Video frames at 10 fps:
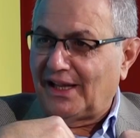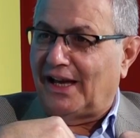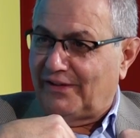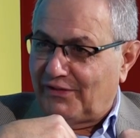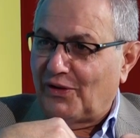
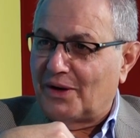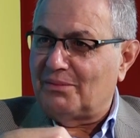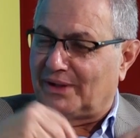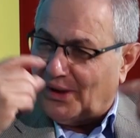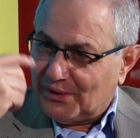life
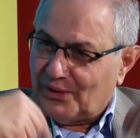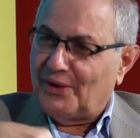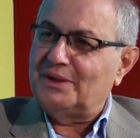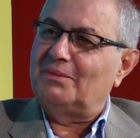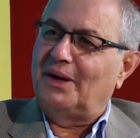form now
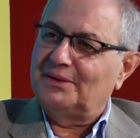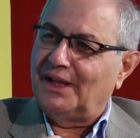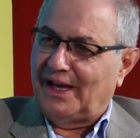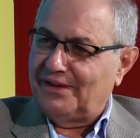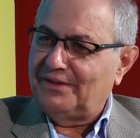learn about
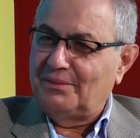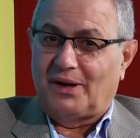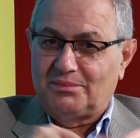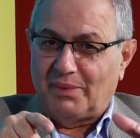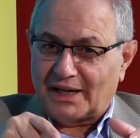life,
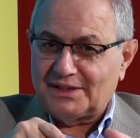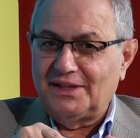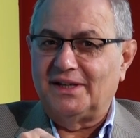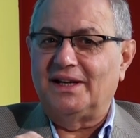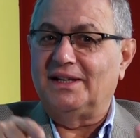about
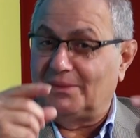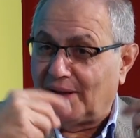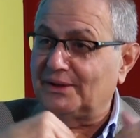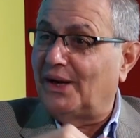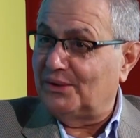bacteria and
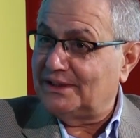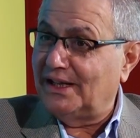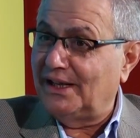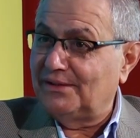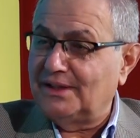about
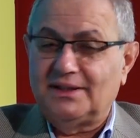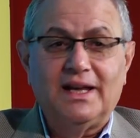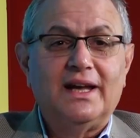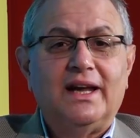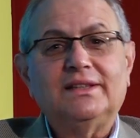ourselves, and
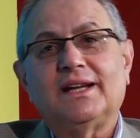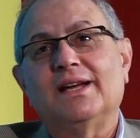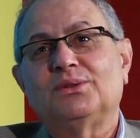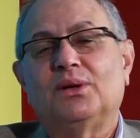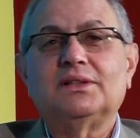trying to